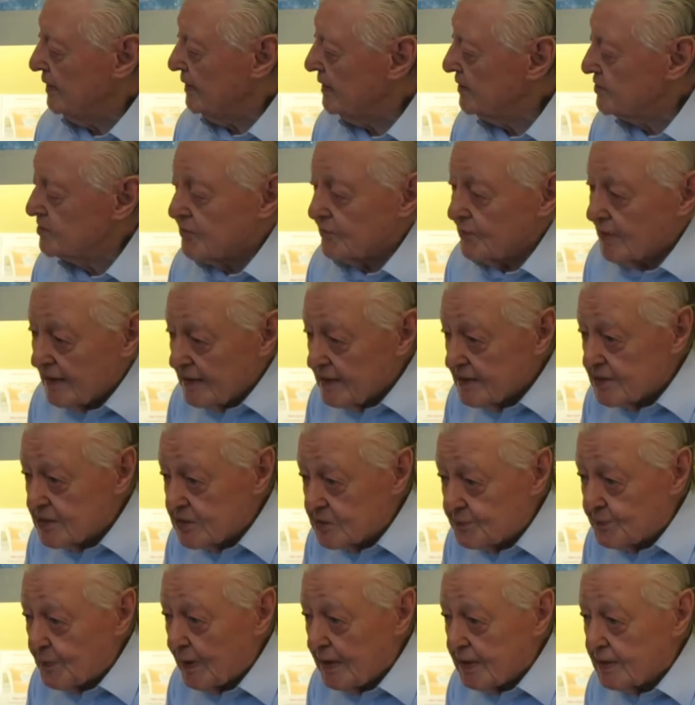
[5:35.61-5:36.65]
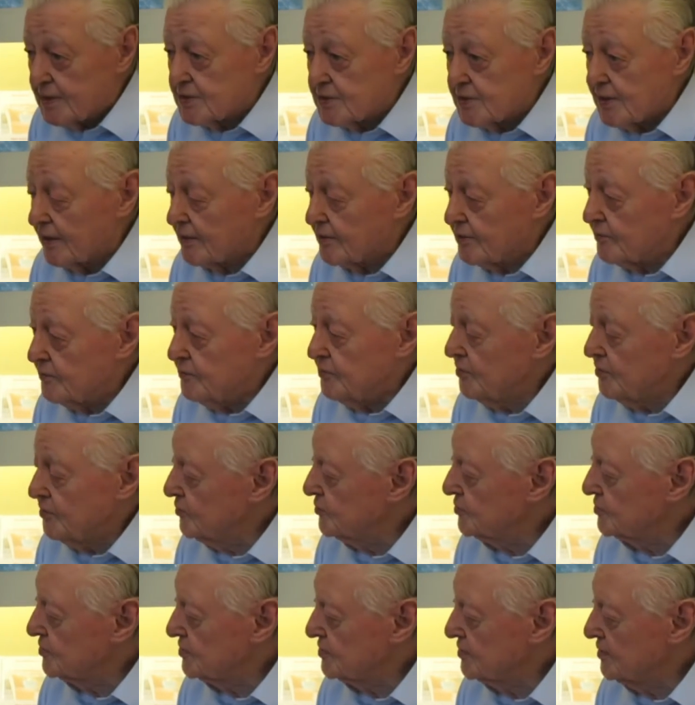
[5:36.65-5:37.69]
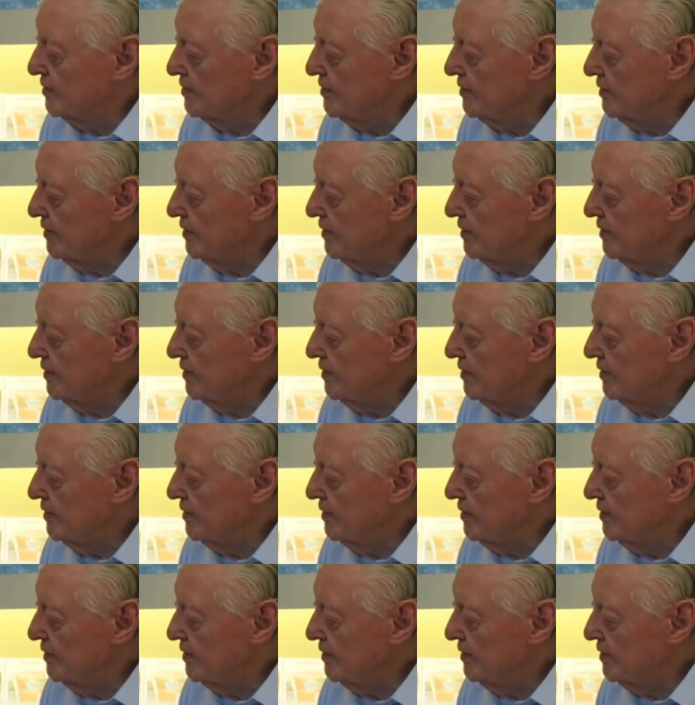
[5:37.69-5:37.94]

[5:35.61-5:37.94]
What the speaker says: Is there any space I could use